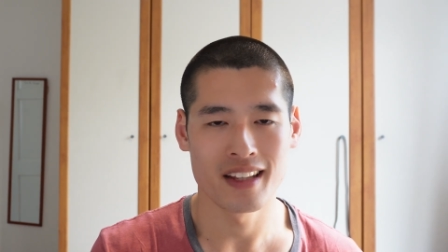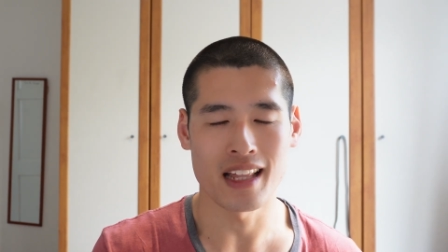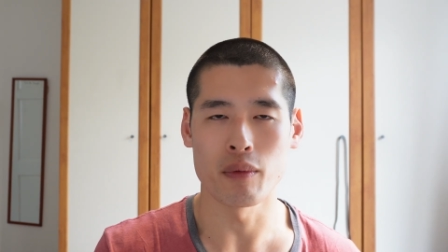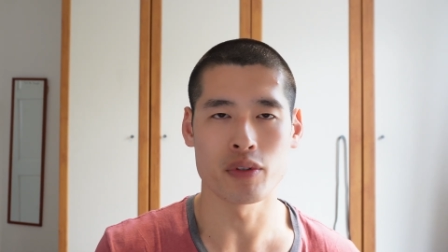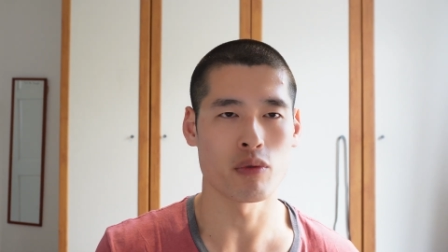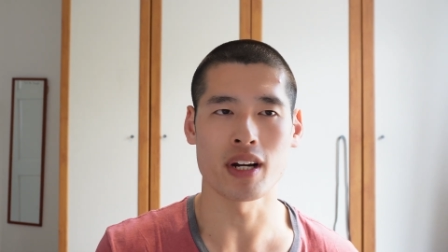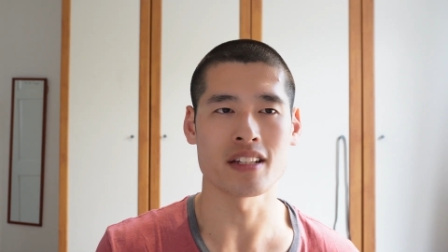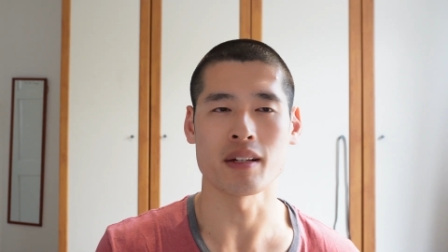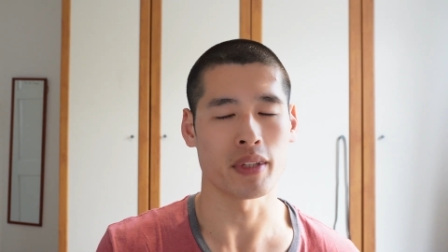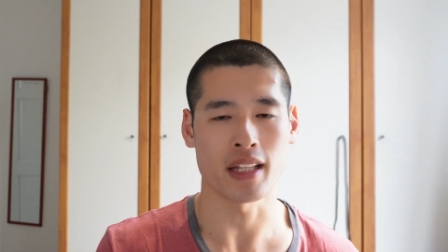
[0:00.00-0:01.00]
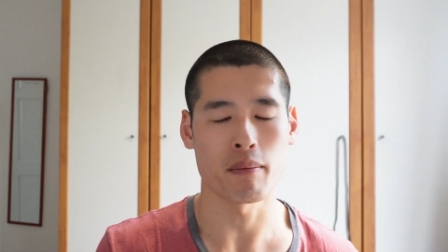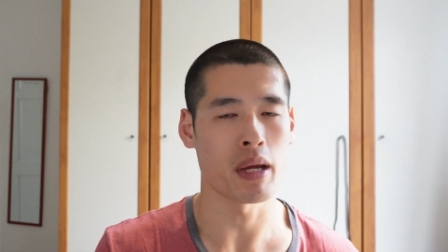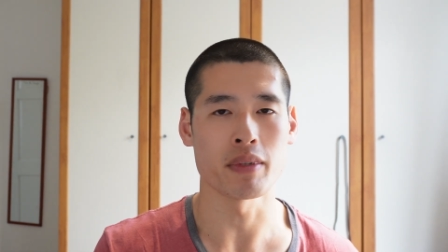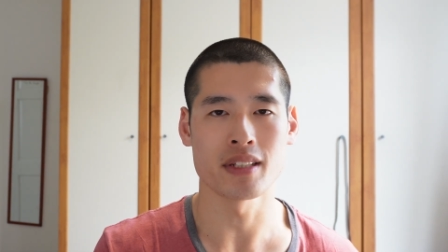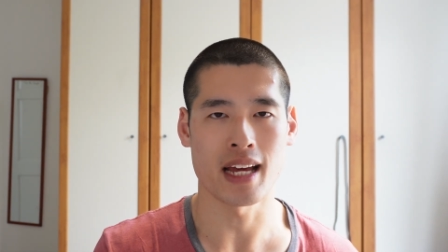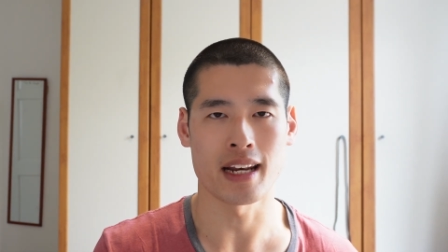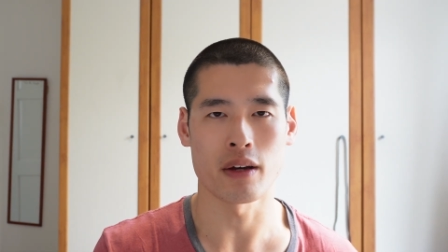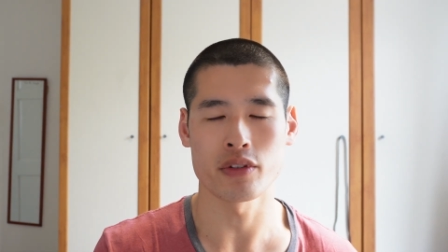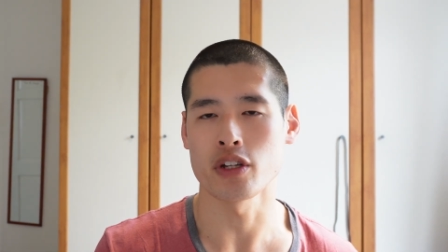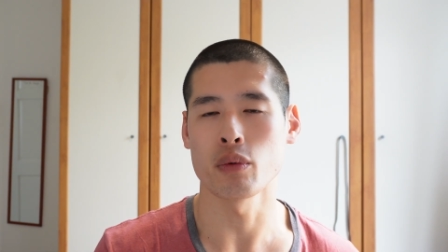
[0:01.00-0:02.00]
that was already something that made me stand
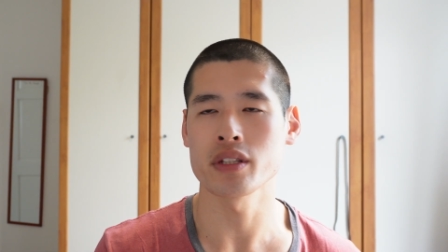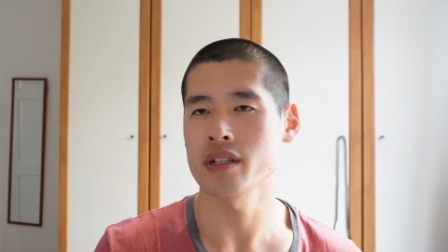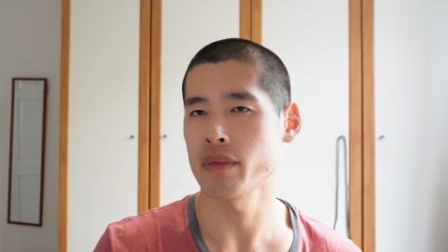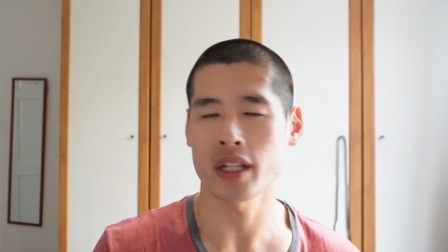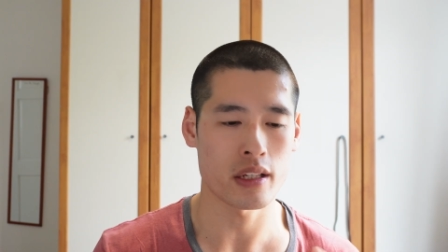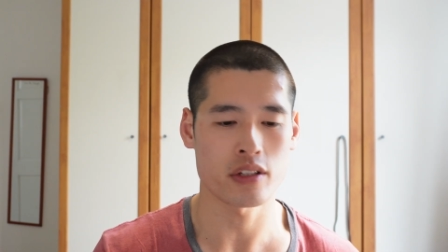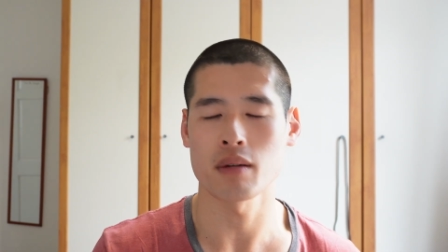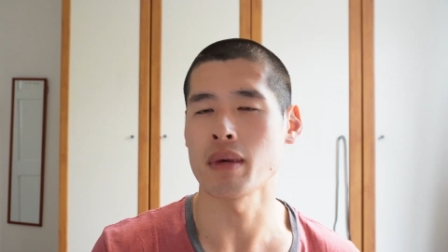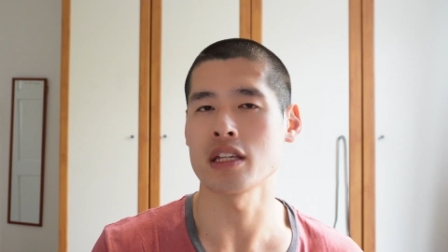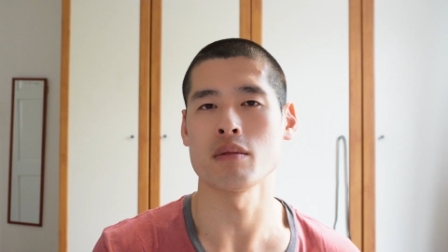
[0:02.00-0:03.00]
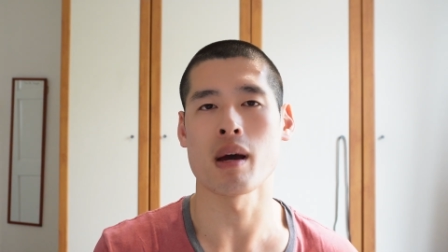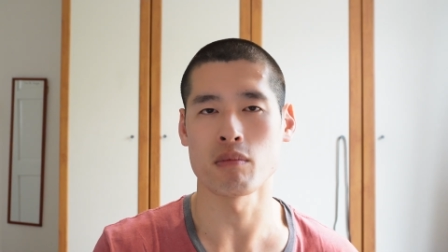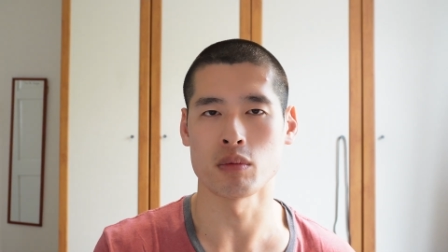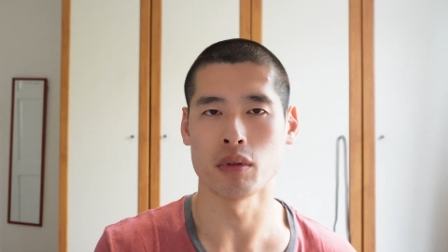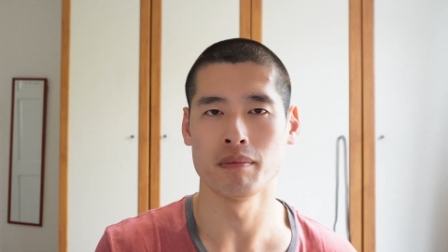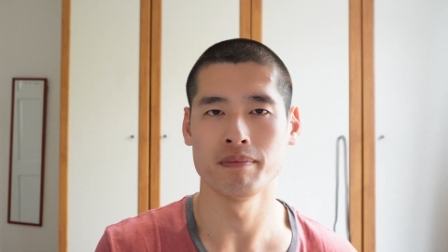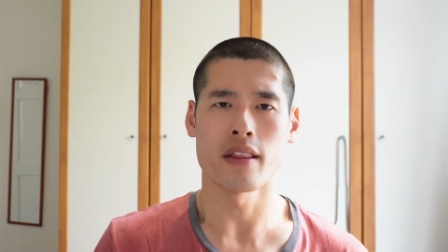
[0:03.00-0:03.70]
out. So you want something that's going to make you memorable.